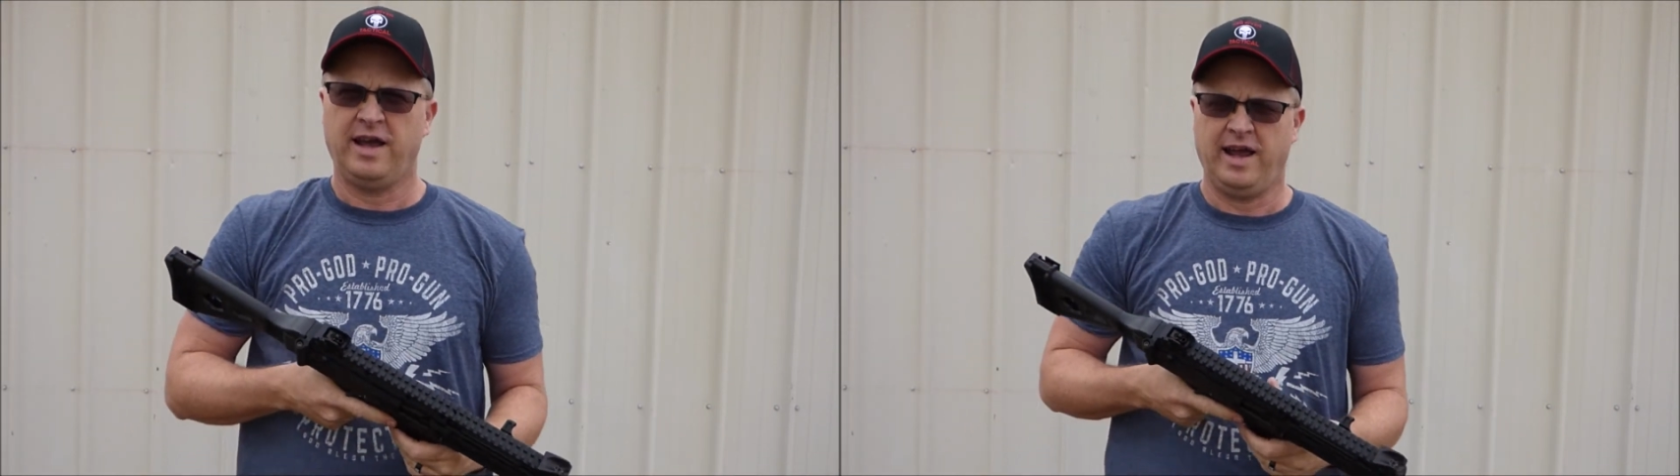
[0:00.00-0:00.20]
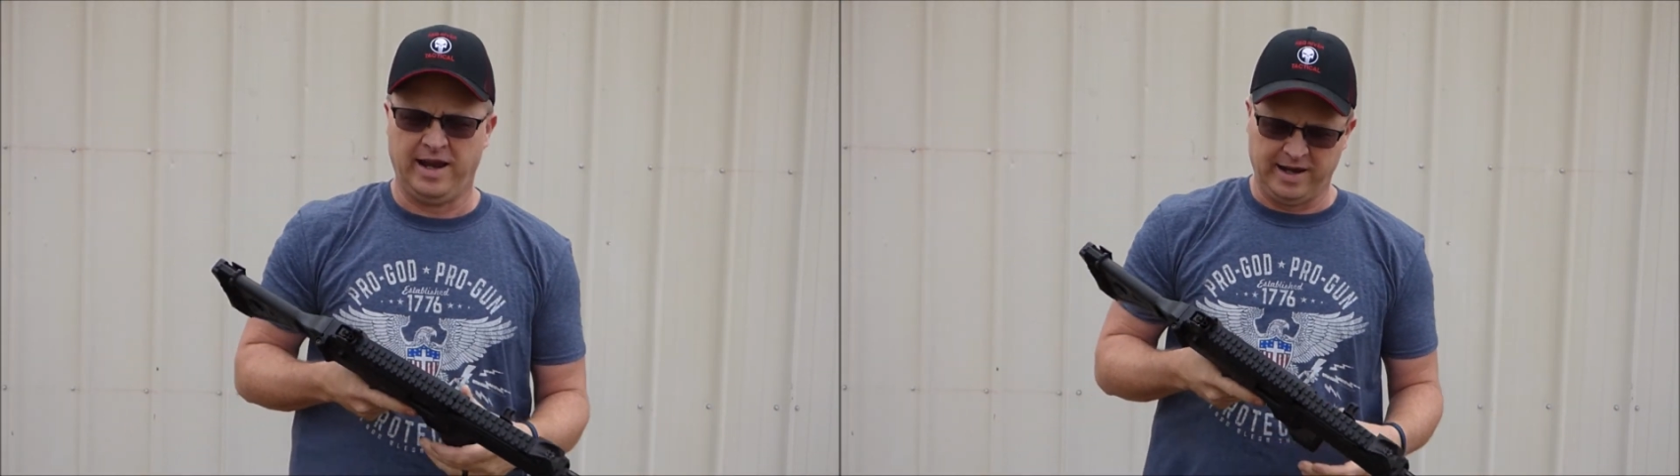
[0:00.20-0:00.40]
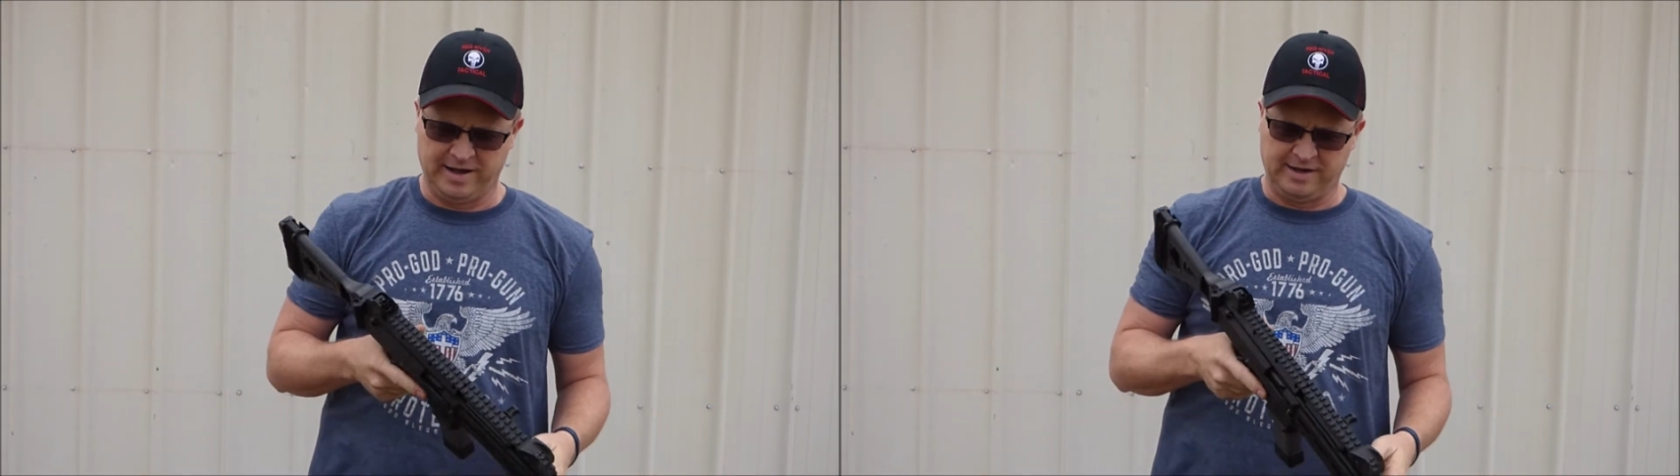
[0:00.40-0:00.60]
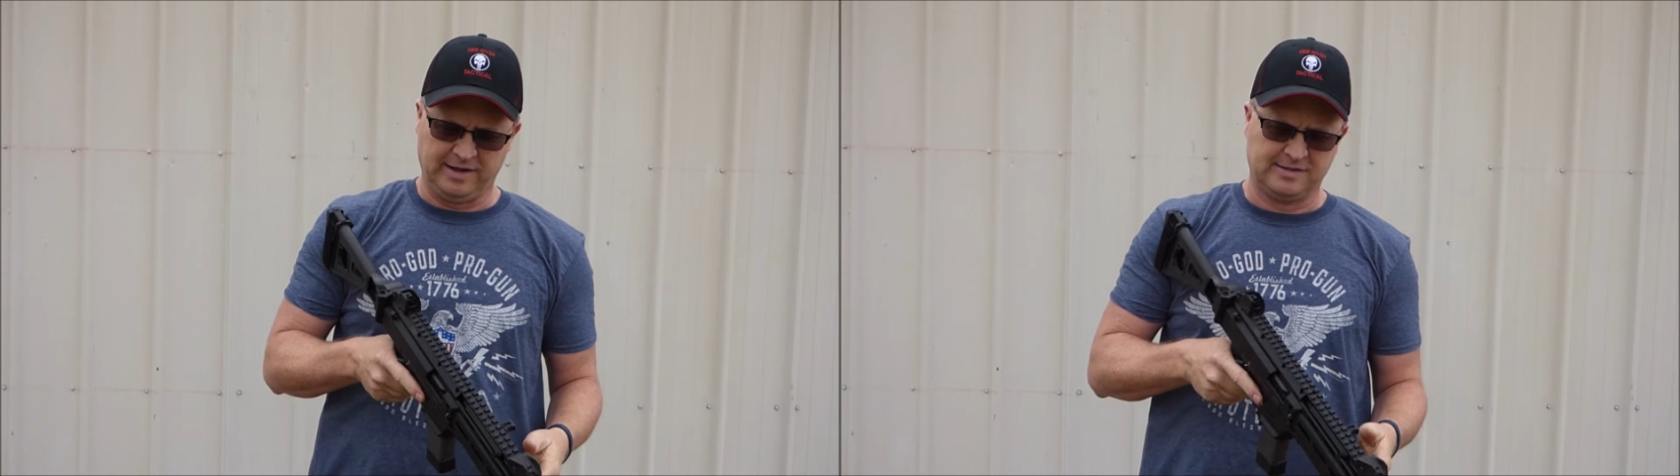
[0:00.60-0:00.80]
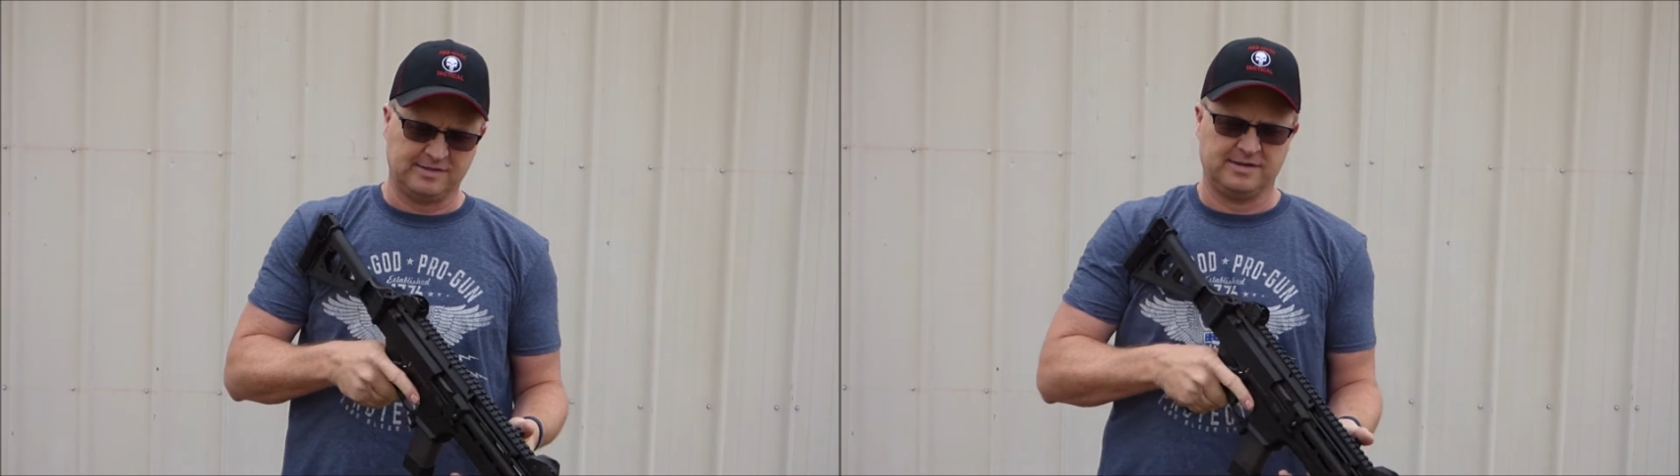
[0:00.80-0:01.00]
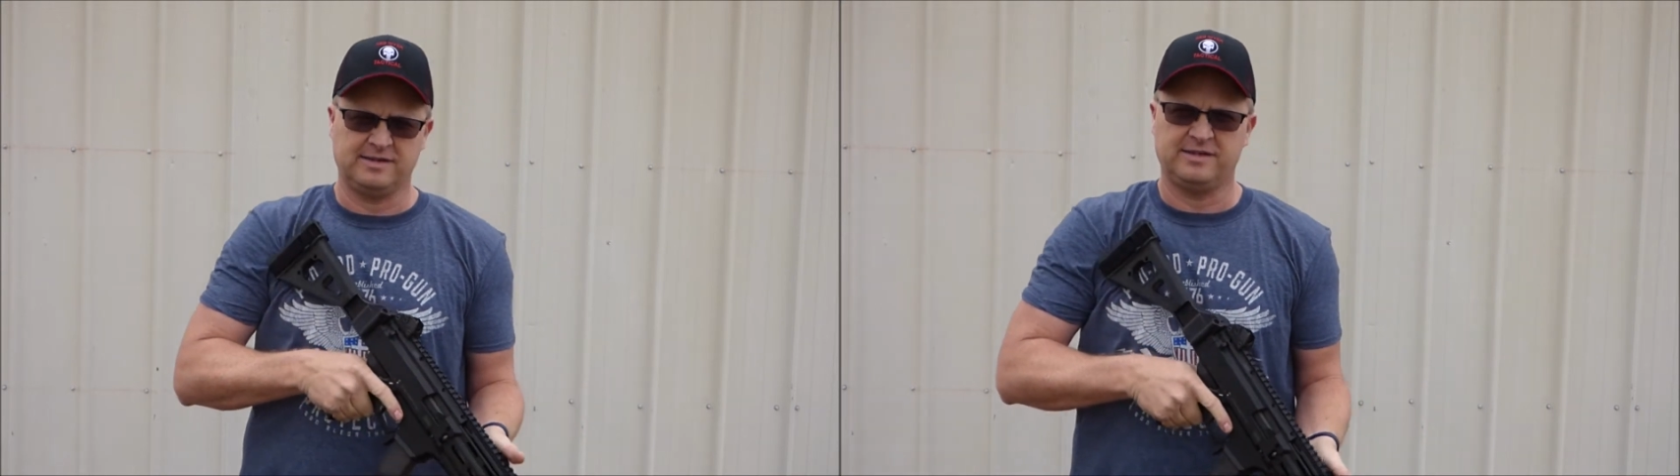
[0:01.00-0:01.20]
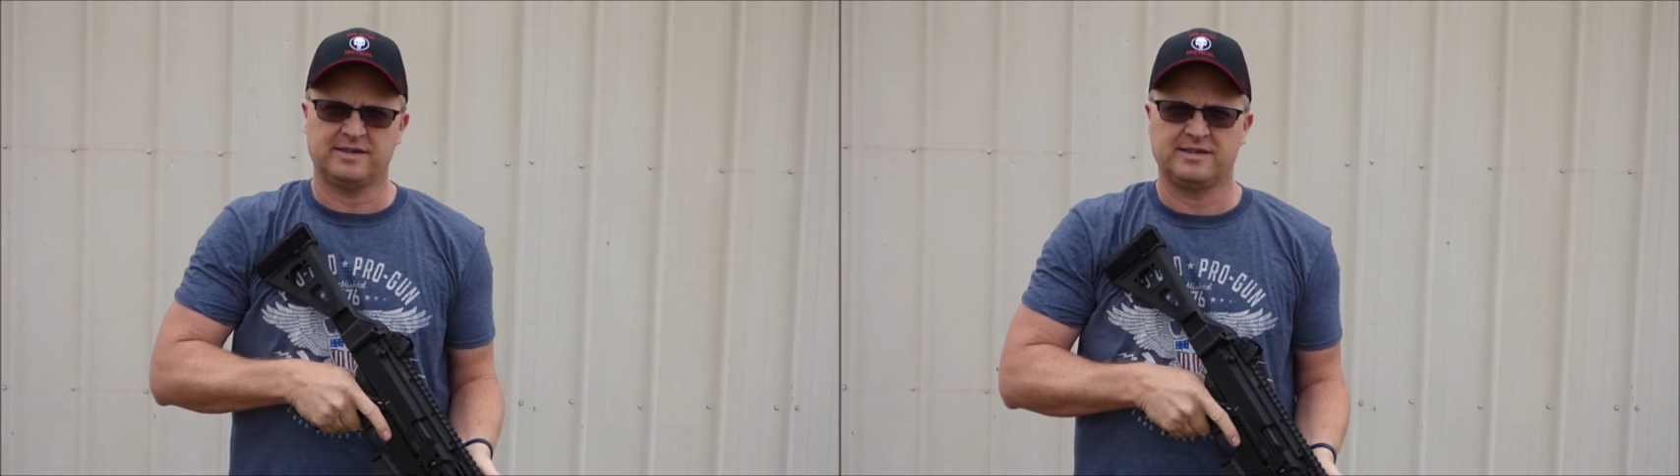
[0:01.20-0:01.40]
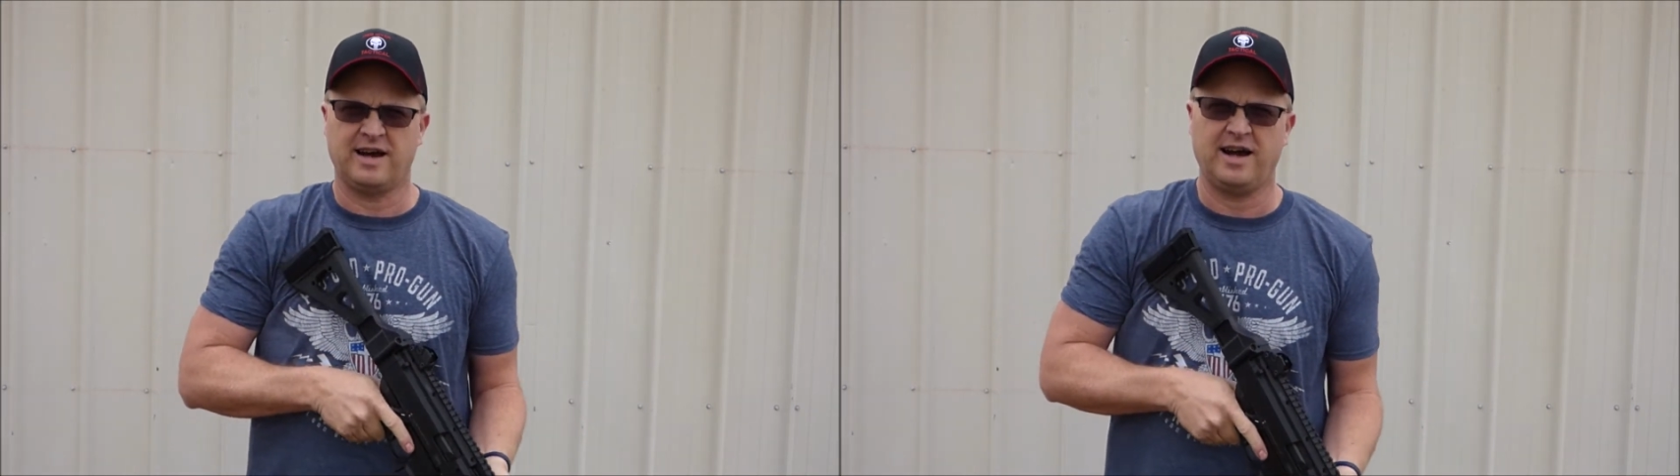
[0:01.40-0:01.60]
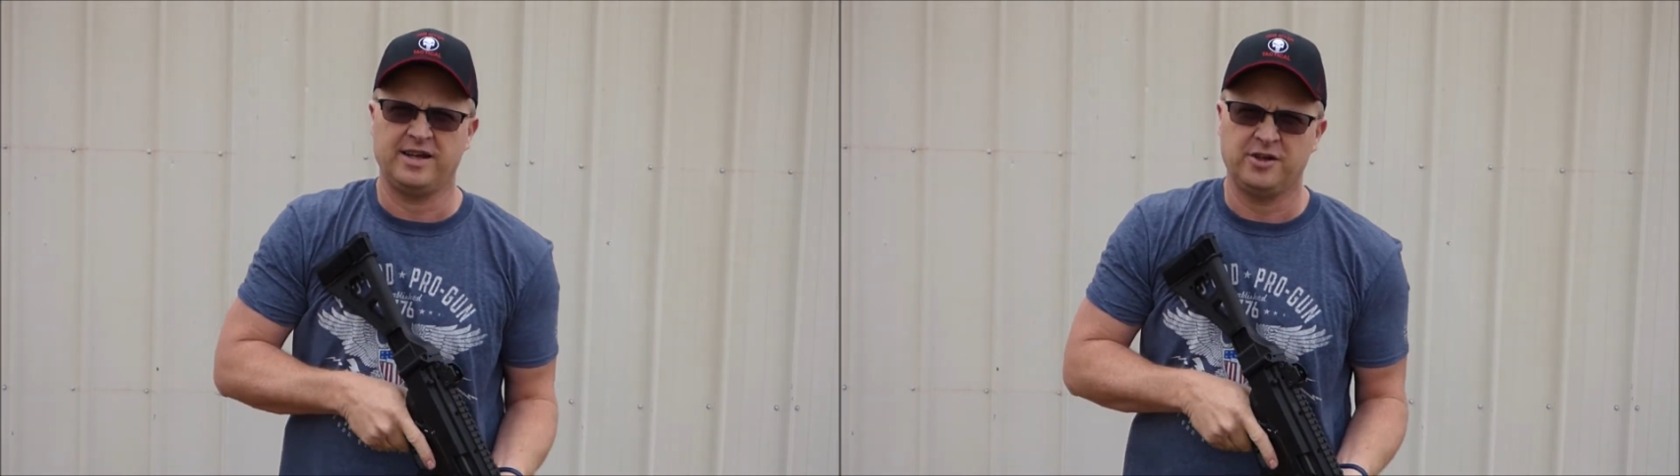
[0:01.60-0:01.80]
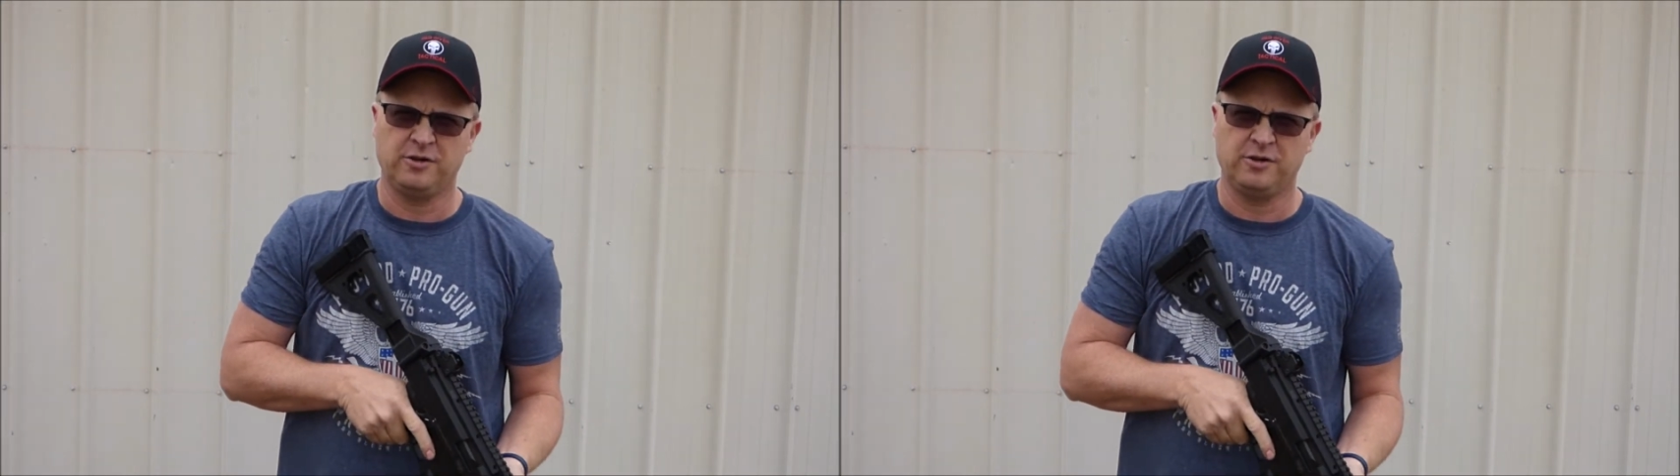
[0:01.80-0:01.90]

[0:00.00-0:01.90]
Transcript: and it's just not